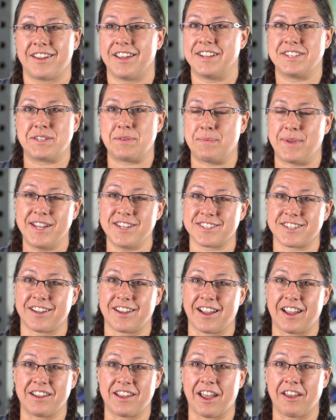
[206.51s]
It's
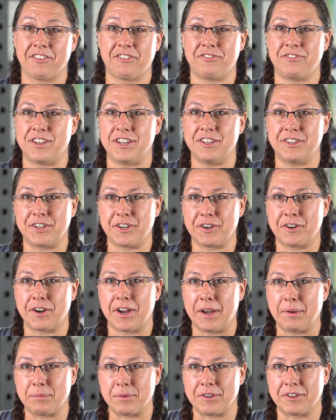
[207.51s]
amazing. I feel
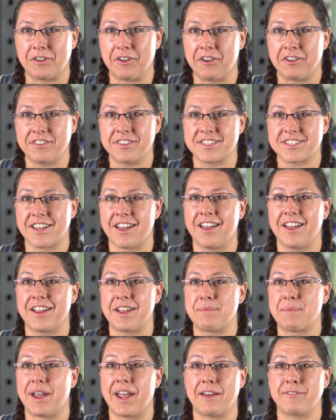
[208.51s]
incredible all the
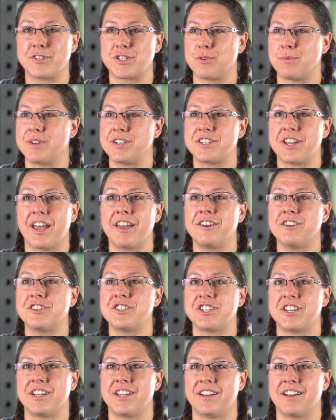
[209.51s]
time. I have so much
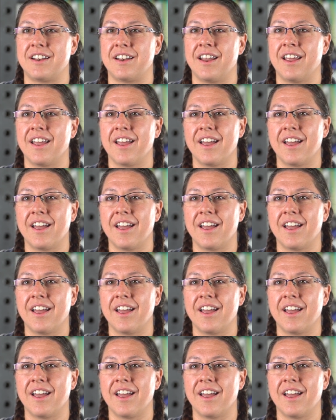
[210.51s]
energy, and